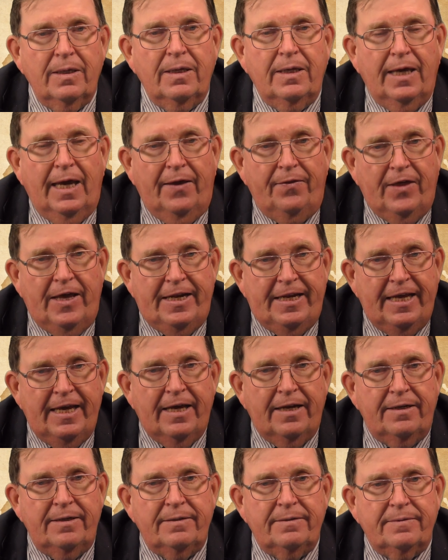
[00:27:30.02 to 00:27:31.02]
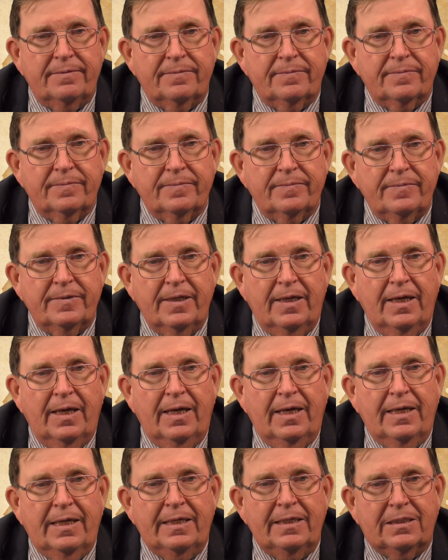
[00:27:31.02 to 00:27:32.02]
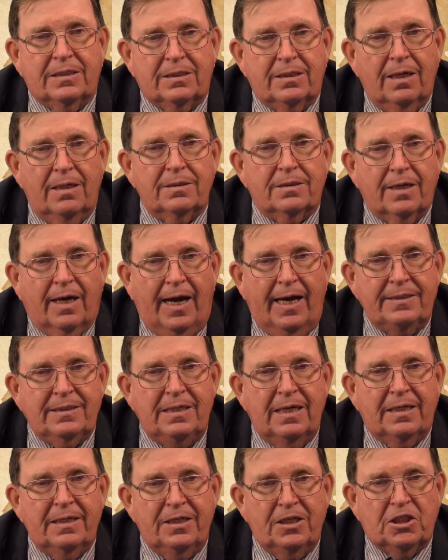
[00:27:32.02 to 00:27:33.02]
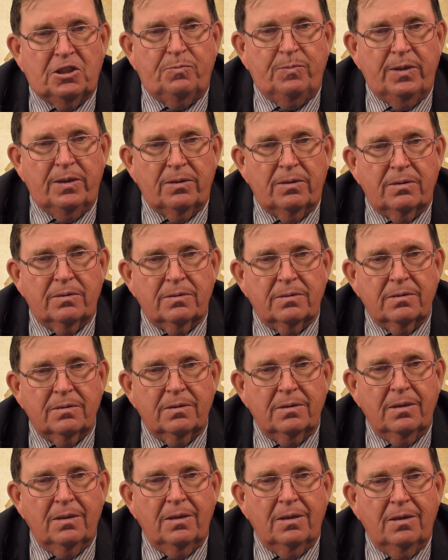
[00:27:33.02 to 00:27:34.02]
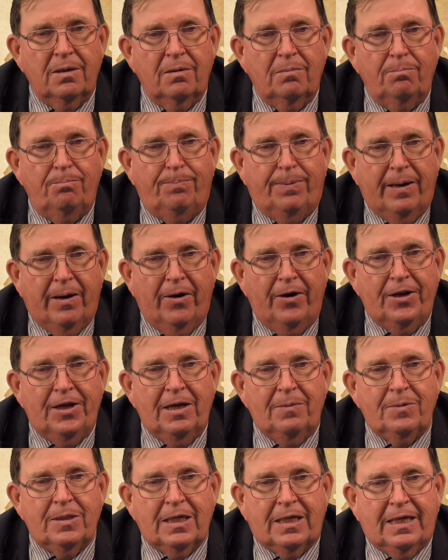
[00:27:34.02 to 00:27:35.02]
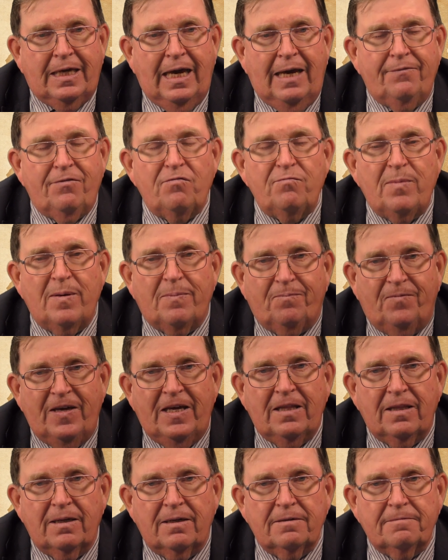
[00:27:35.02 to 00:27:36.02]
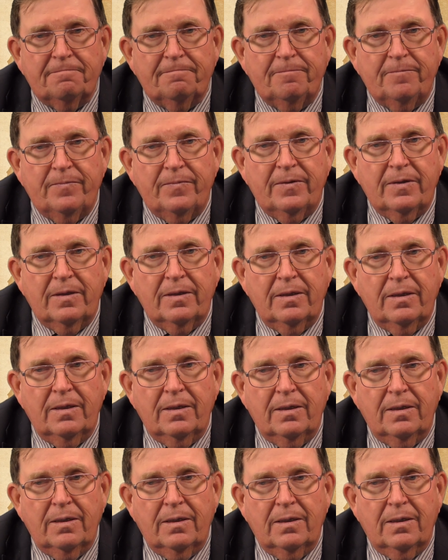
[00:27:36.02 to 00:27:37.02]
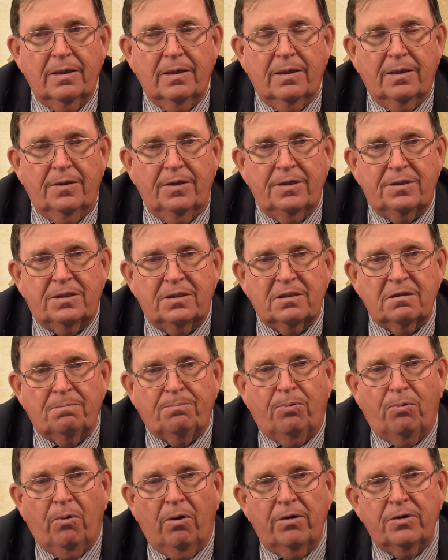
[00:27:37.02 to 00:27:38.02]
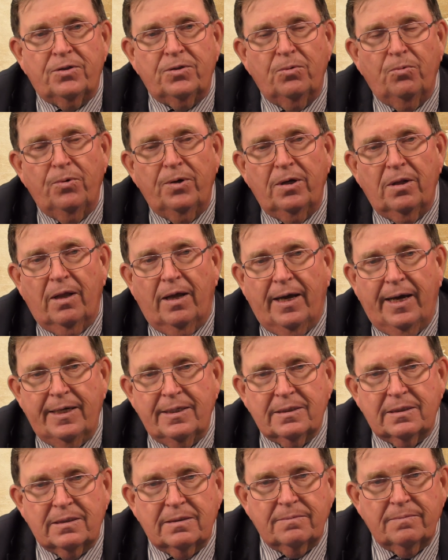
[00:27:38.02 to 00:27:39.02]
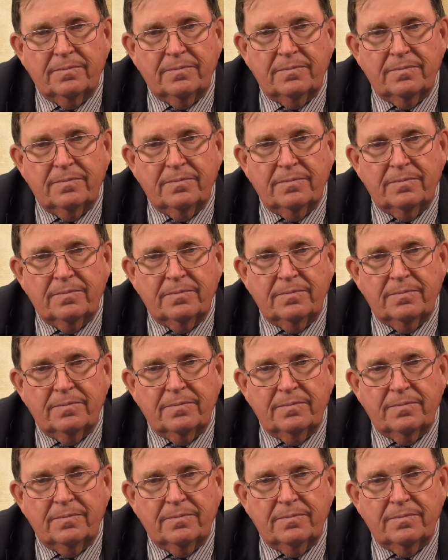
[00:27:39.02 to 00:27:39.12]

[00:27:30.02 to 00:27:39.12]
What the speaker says: And they did. His sons Isaac and Ishmael buried him in the cave of Machpelah. This is important to realize.